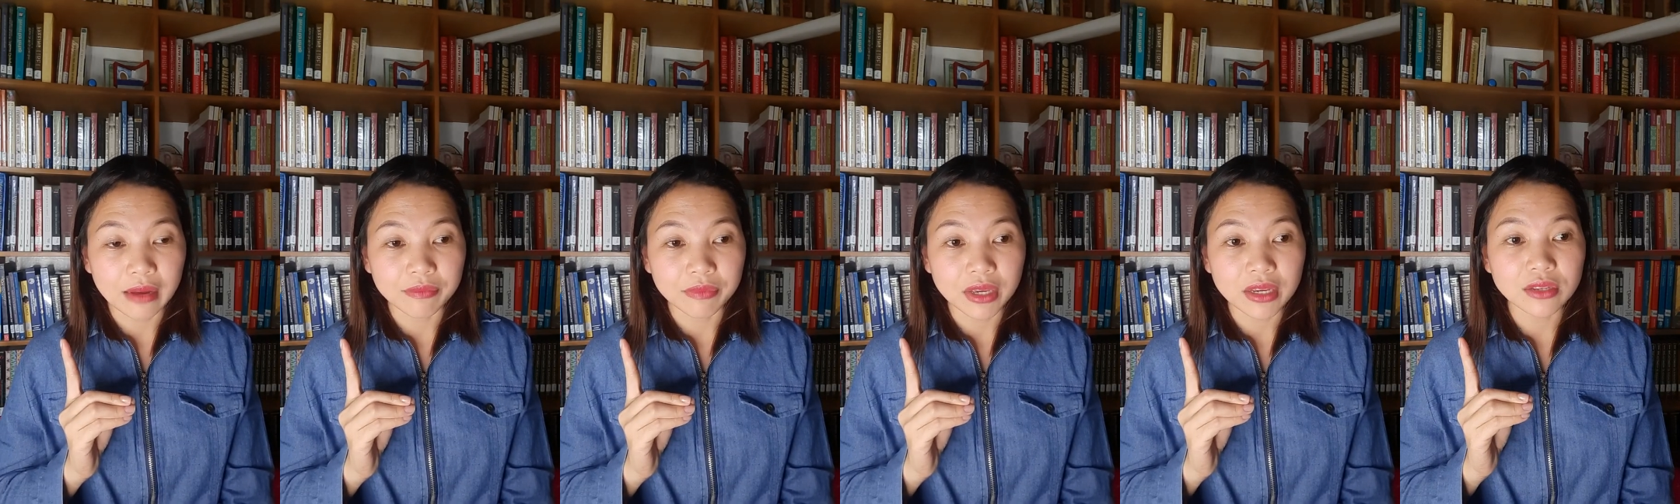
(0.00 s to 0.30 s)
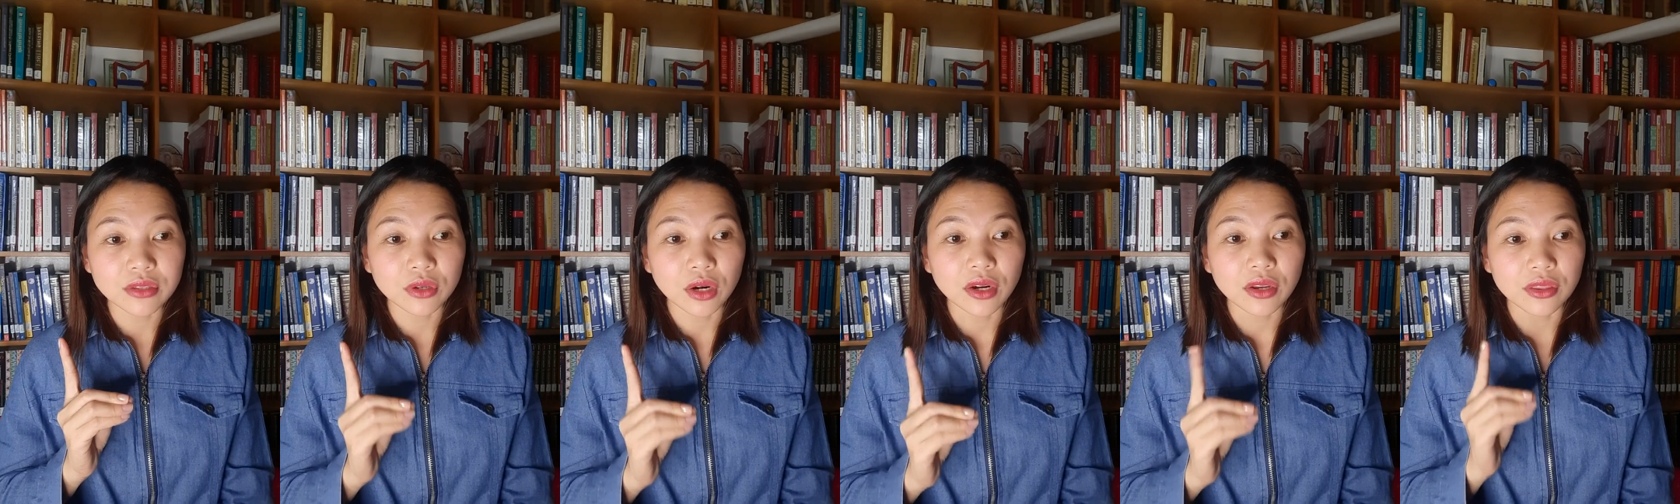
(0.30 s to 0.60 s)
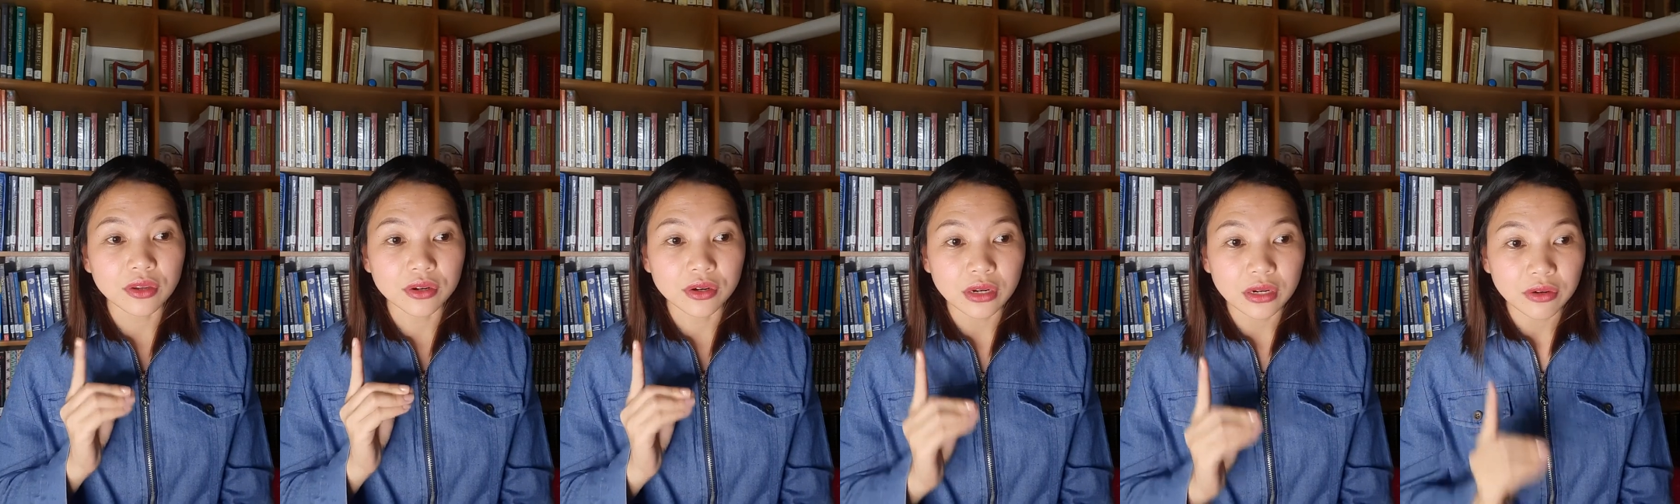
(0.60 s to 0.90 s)
they start
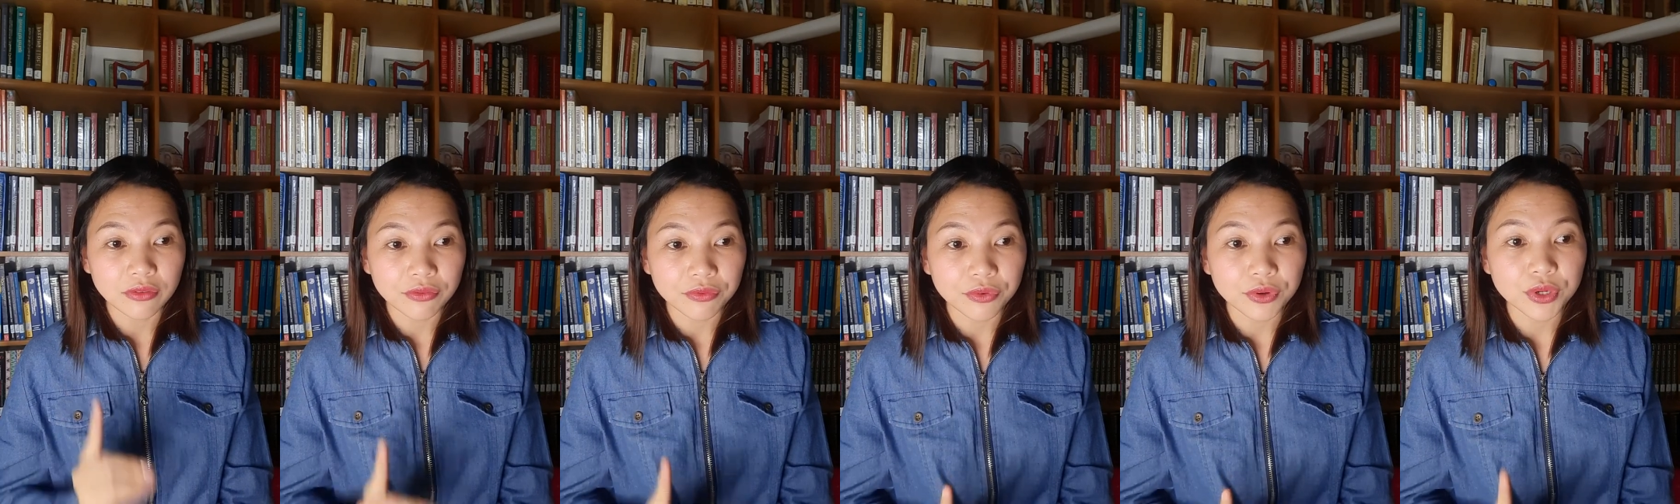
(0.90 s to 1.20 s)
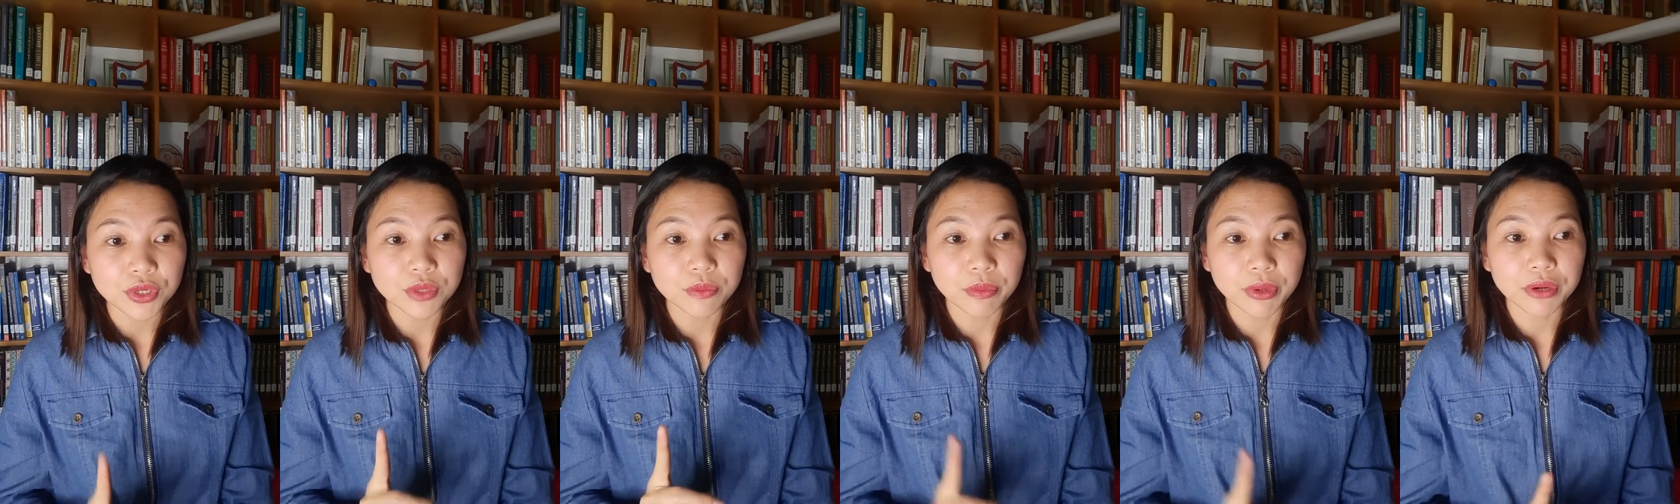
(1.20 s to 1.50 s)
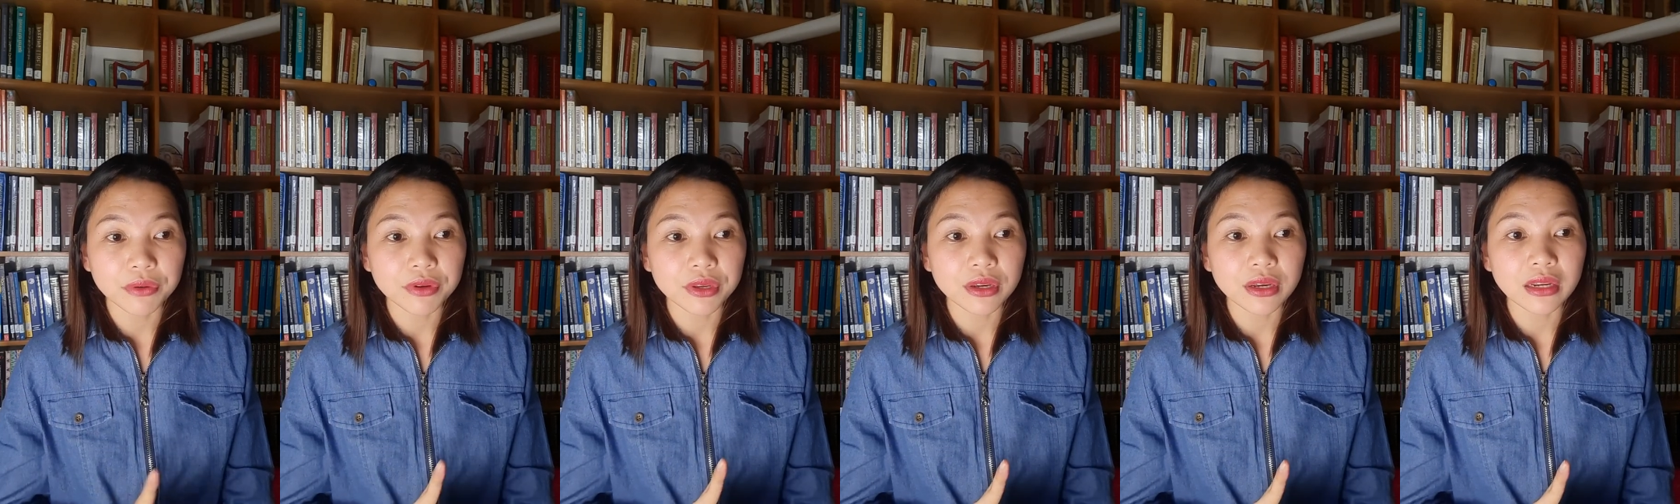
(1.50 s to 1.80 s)
their first
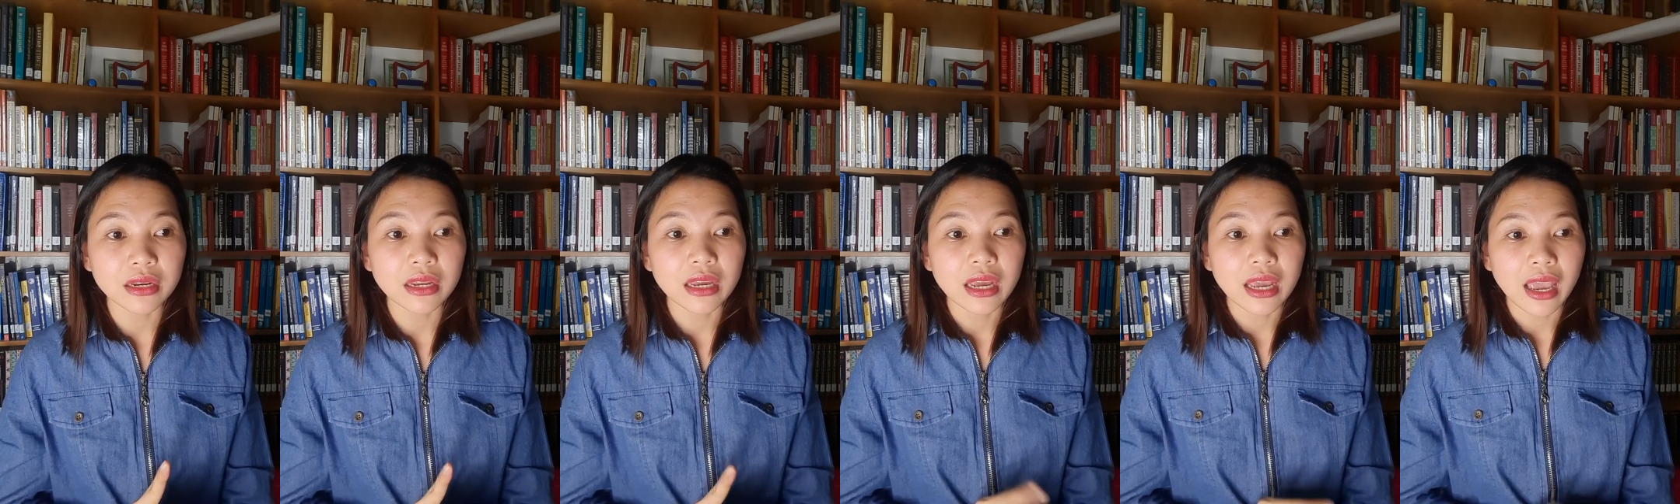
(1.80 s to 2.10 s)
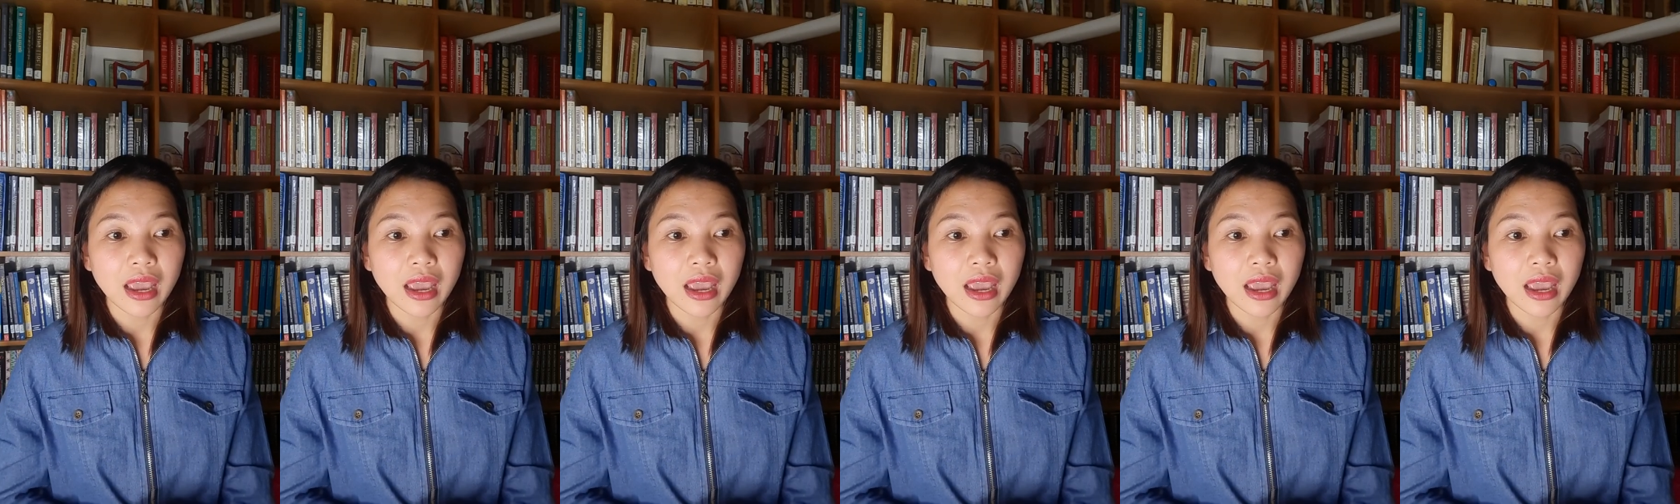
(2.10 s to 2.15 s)
period